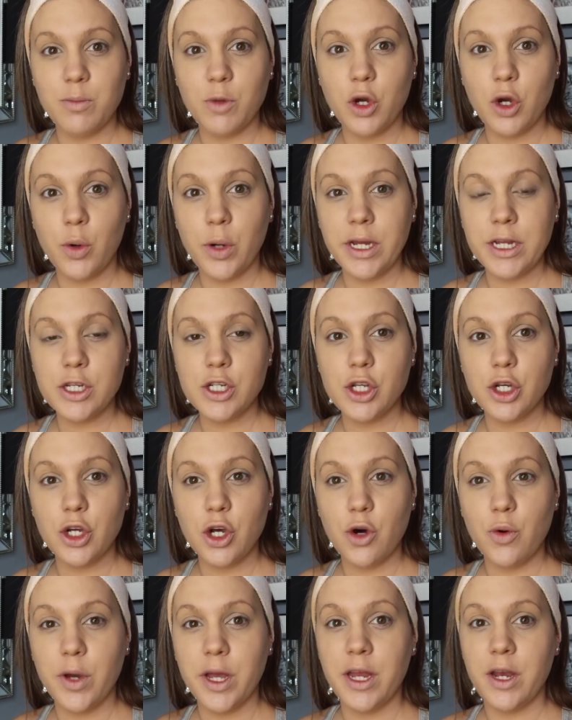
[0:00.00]
I'm going to
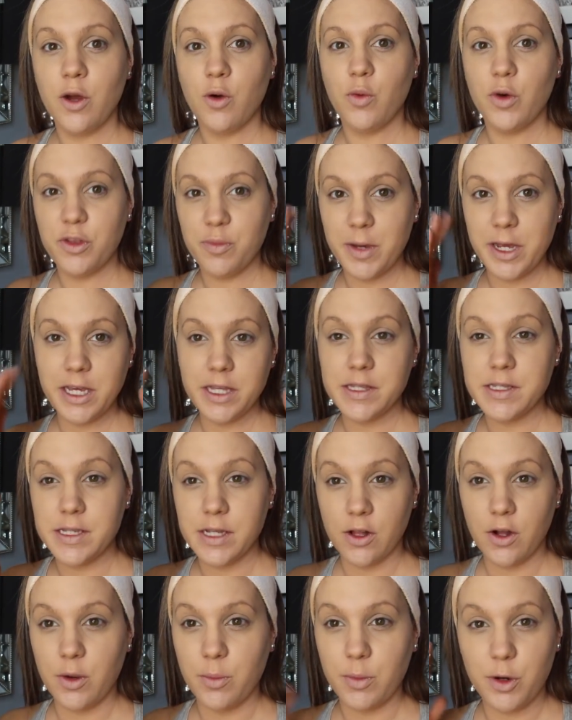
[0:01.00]
go in with my
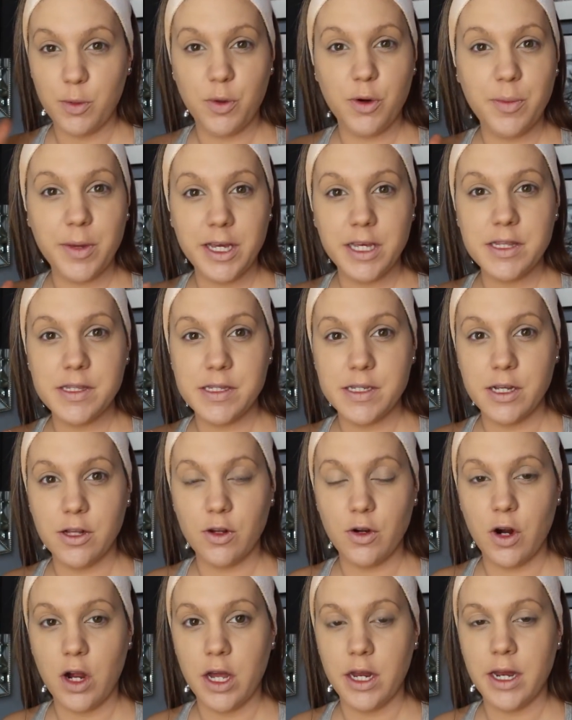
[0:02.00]
concealer. I'm gonna put my
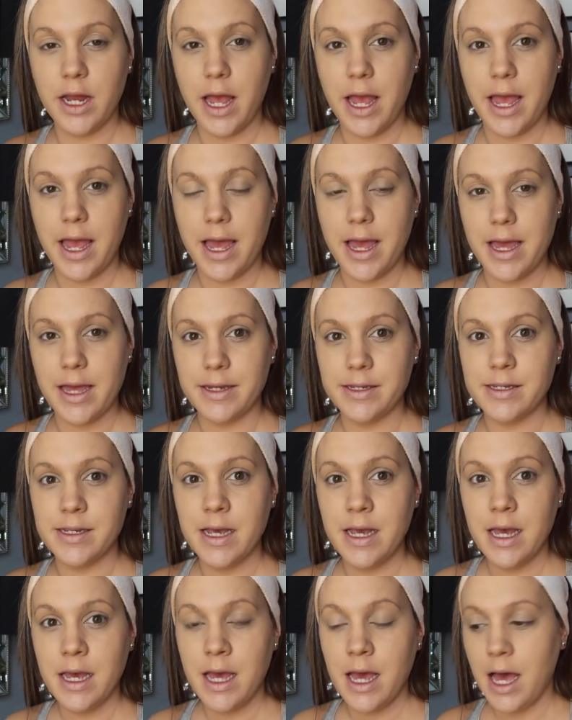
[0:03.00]
concealer on, and
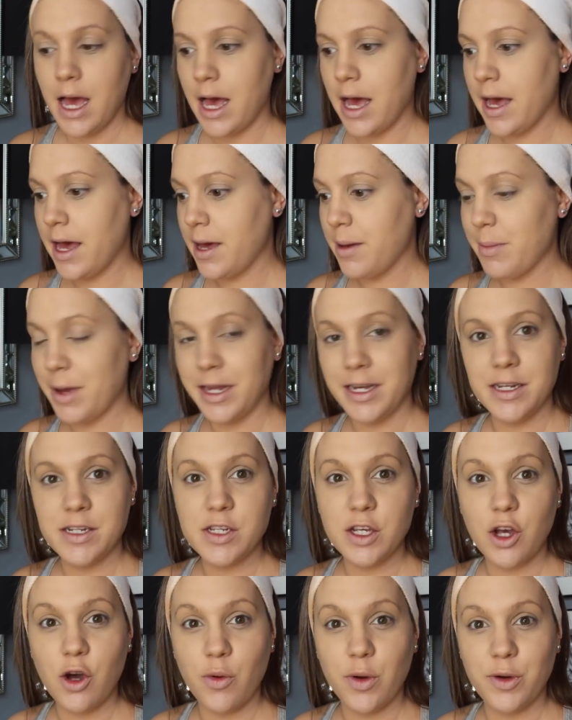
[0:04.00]
I
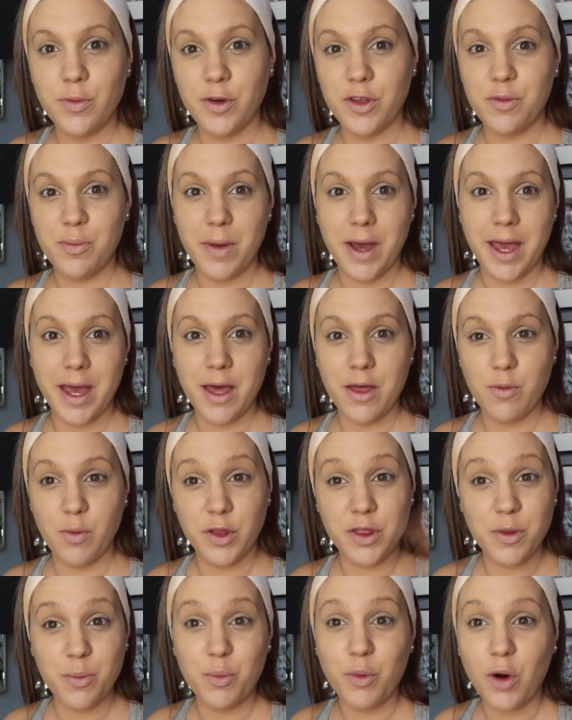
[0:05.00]
need to go in with
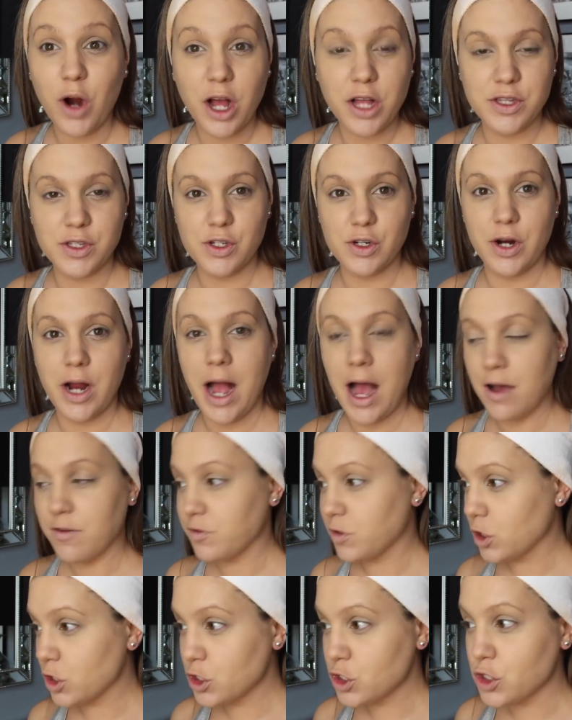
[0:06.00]
the bronzer
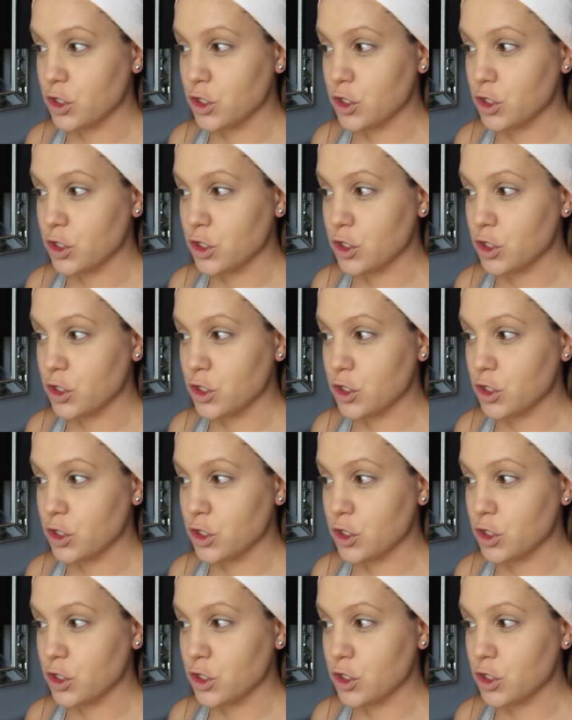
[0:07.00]
after.